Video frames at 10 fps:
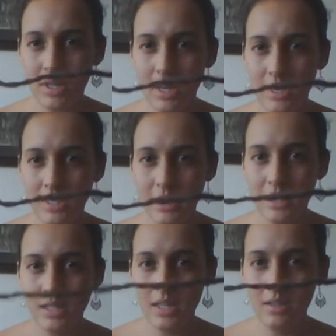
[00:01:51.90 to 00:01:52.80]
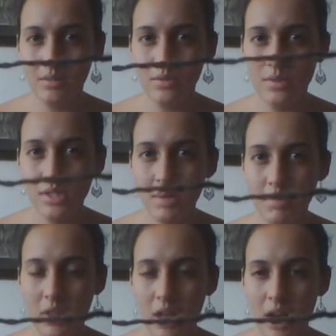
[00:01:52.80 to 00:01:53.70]
kind of see, it's kind of loosely
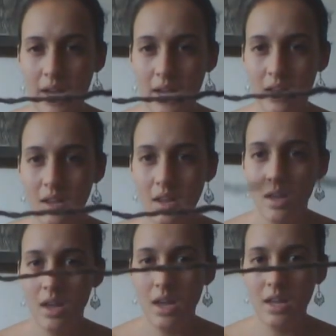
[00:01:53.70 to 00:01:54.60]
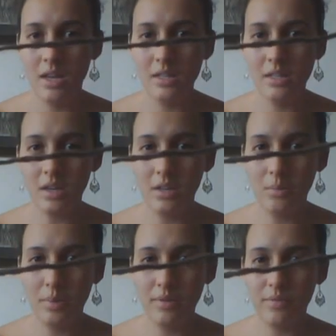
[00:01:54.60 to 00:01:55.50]
plied, and it's got a
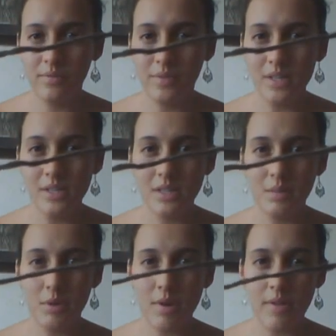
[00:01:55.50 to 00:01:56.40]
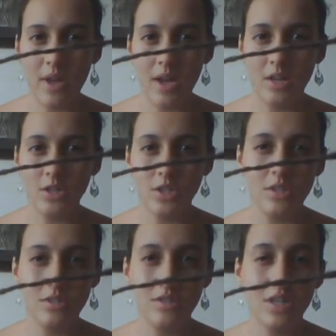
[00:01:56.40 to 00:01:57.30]
little bit of fuzz coming around the
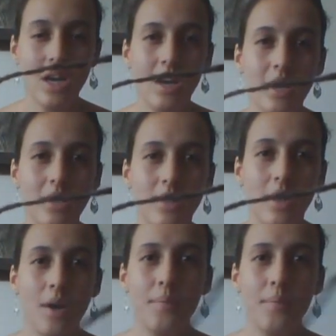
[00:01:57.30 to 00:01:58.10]
edges, and